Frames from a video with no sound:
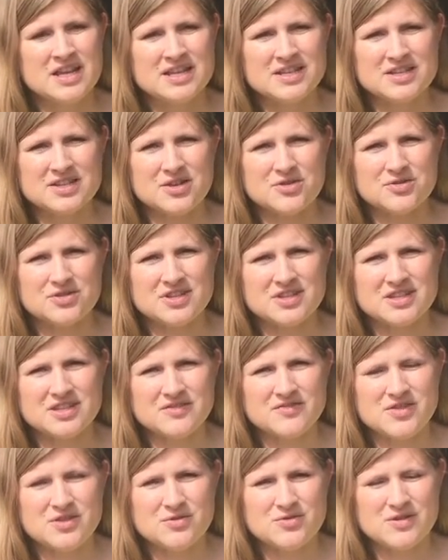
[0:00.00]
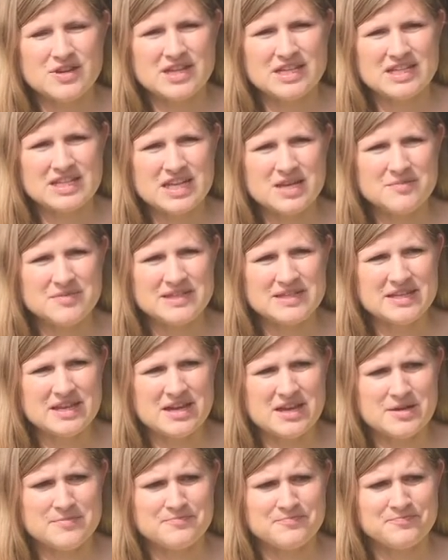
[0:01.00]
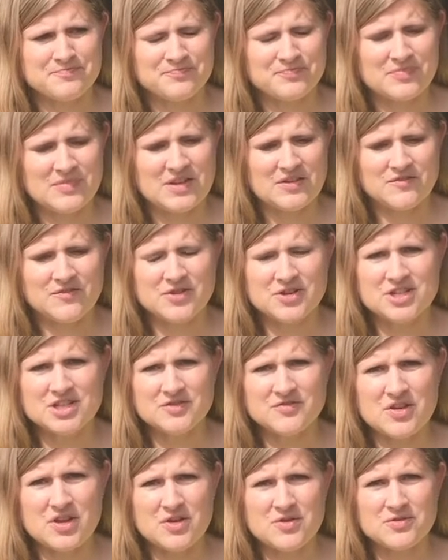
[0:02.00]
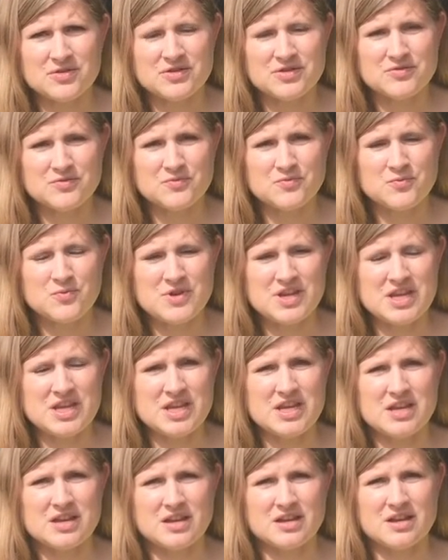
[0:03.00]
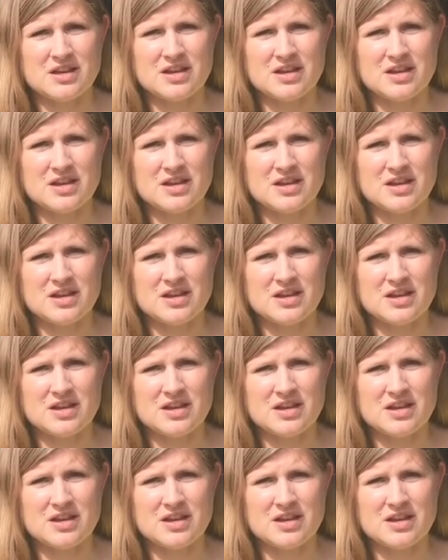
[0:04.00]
So just a few quick tips. First of all, we